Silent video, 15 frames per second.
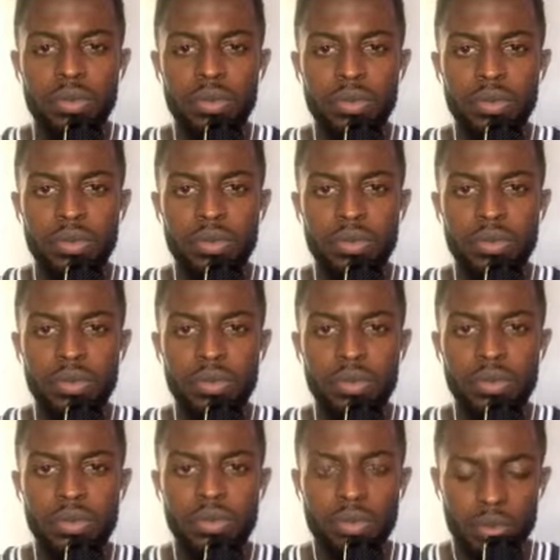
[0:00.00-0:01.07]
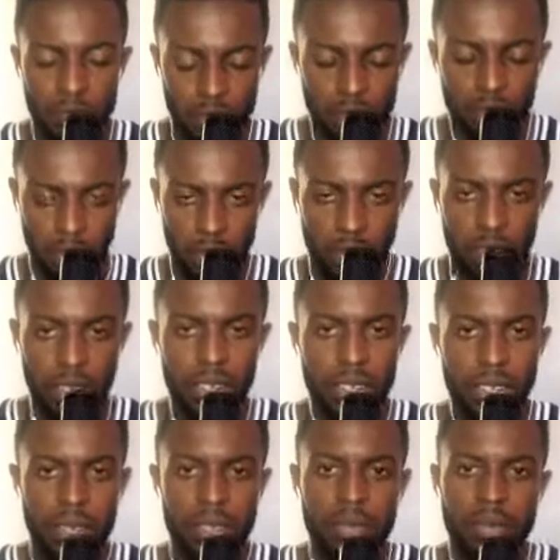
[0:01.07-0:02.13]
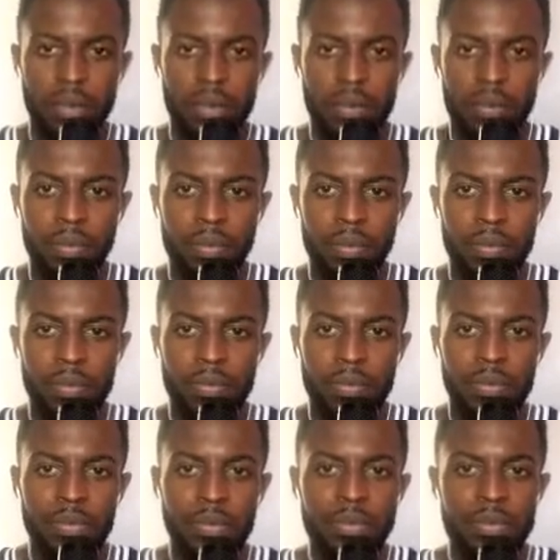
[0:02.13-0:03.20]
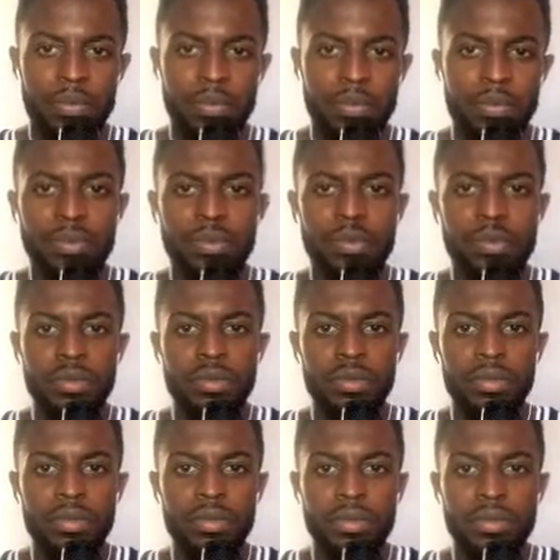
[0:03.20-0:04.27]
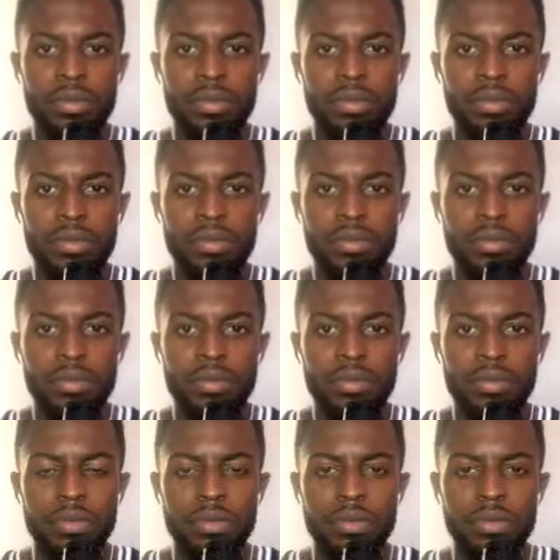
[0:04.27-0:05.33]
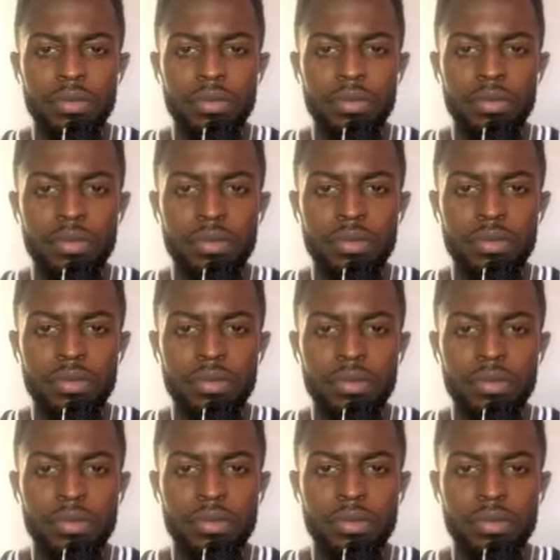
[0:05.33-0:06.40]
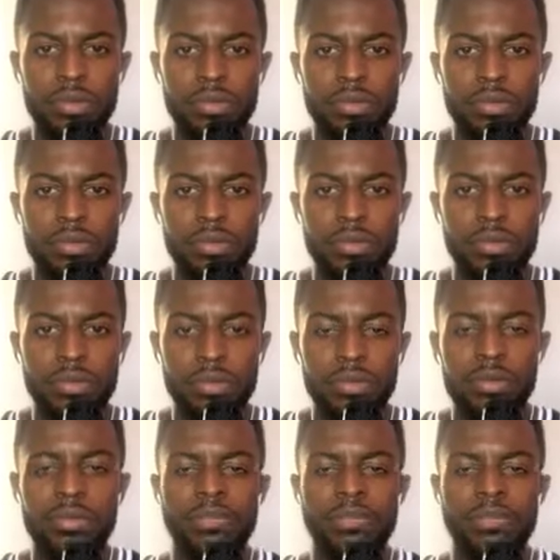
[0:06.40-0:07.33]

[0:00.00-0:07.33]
This person isn't speaking.